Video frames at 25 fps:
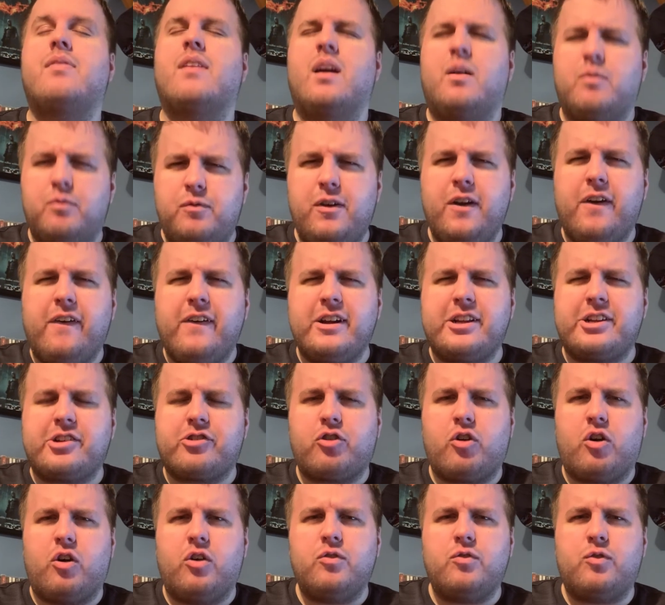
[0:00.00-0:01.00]
Very
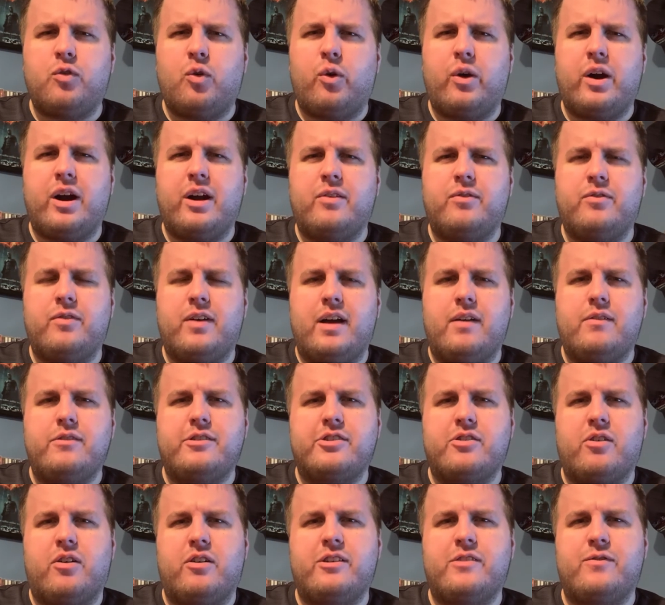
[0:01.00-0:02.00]
strong 4 out of 5
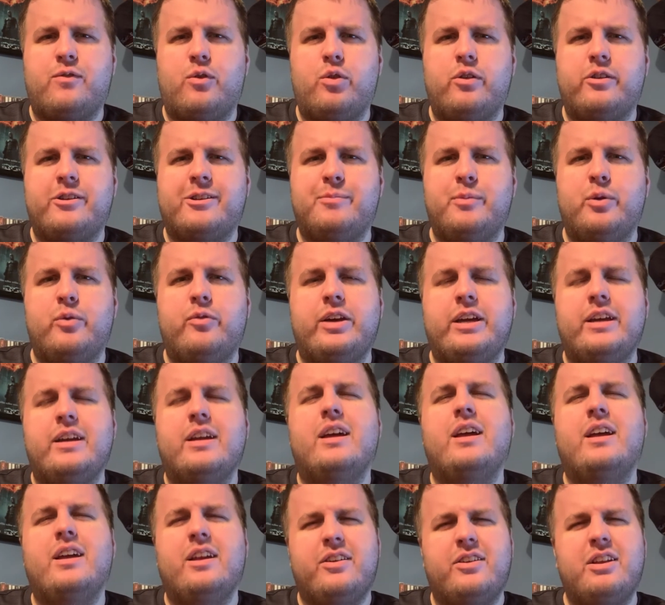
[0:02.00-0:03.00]
stars for this movie,
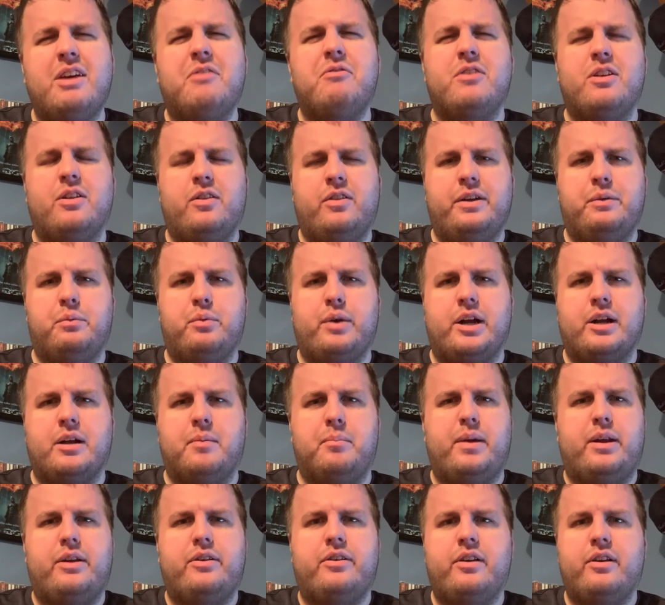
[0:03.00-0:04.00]
definitely
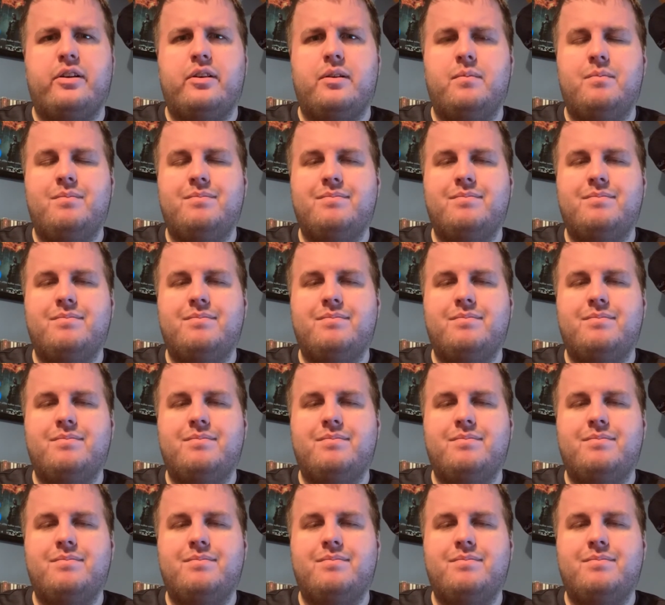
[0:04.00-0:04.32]
recommended.